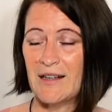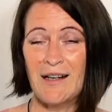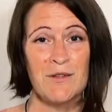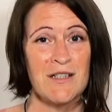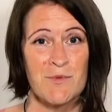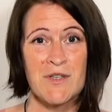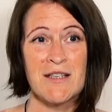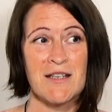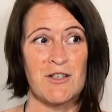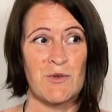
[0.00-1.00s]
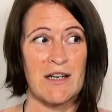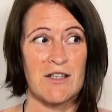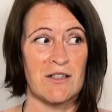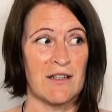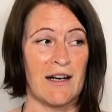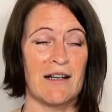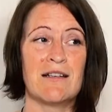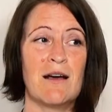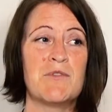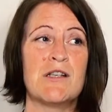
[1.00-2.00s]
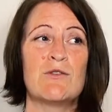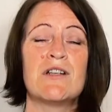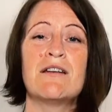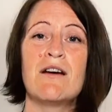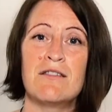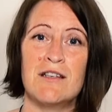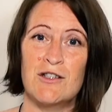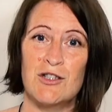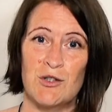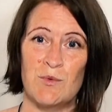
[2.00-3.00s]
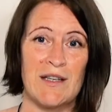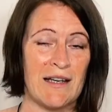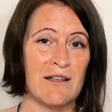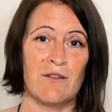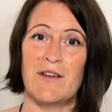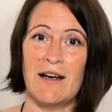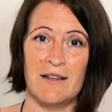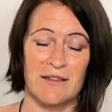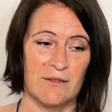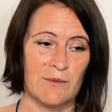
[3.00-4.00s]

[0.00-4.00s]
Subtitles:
Now, this was a situation that had absolutely nothing to do with any of that,